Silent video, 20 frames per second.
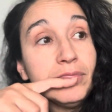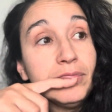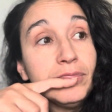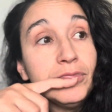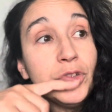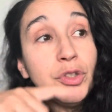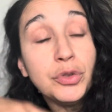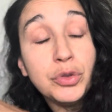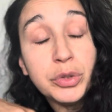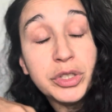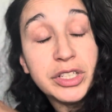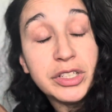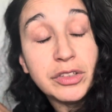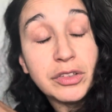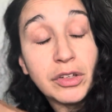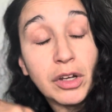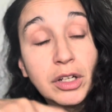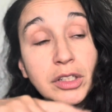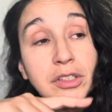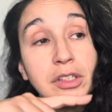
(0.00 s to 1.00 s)
to do a
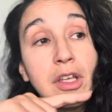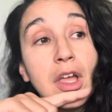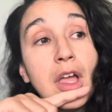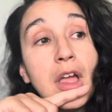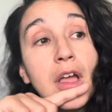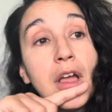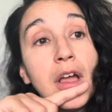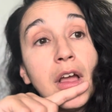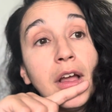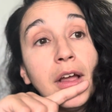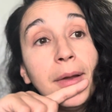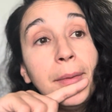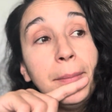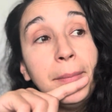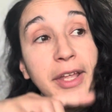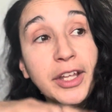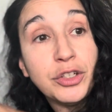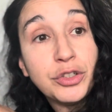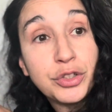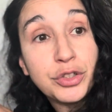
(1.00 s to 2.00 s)
detox.
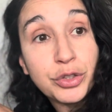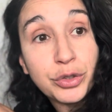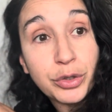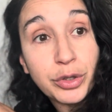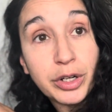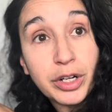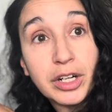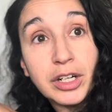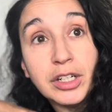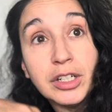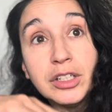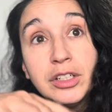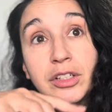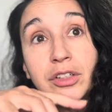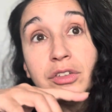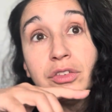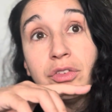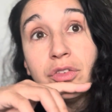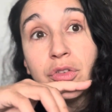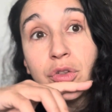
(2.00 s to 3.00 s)
Make sure
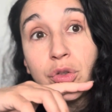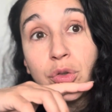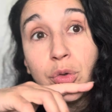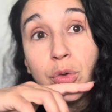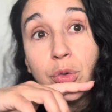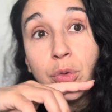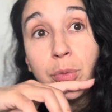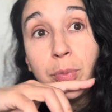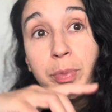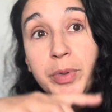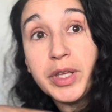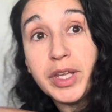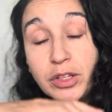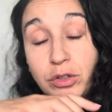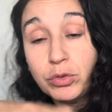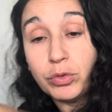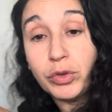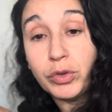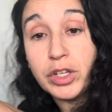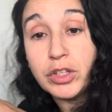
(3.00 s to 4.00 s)
to be
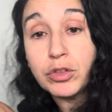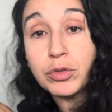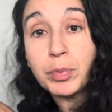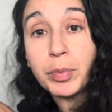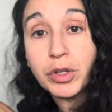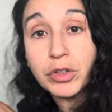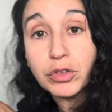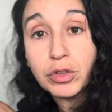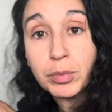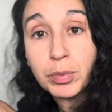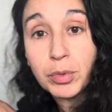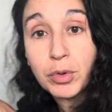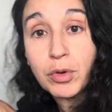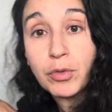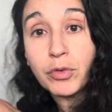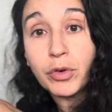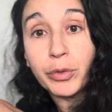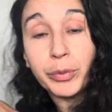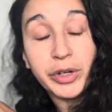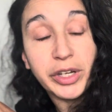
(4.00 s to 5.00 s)
as free as possible
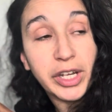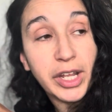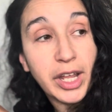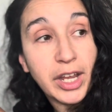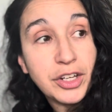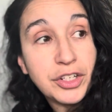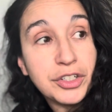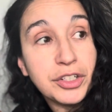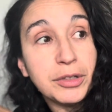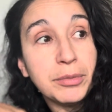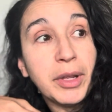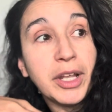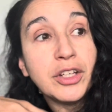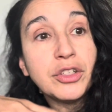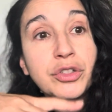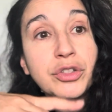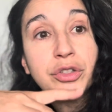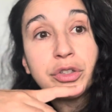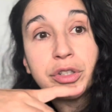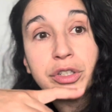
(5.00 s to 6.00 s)
from radiation. Make
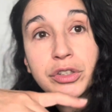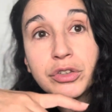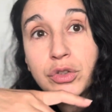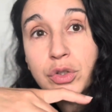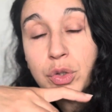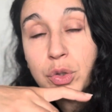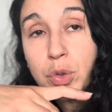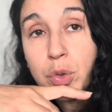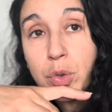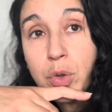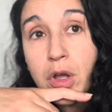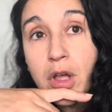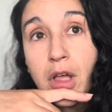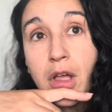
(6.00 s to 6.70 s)
sure to